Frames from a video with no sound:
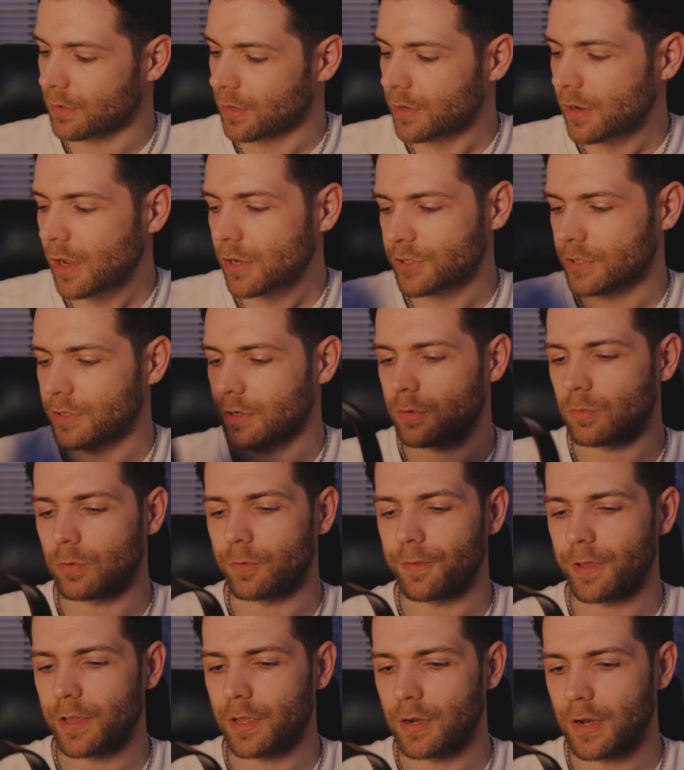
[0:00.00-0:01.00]
I don't actually know what
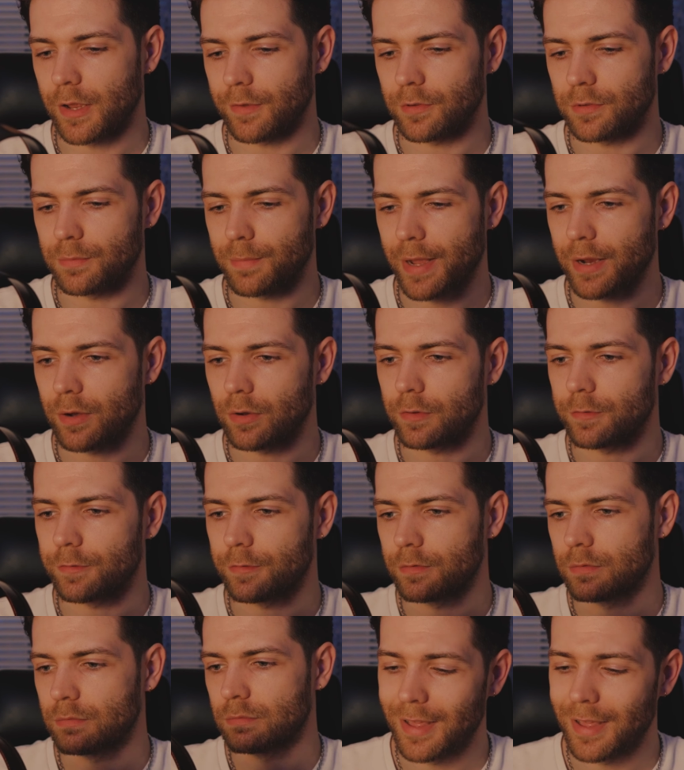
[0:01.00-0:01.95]
vegan leather is made of.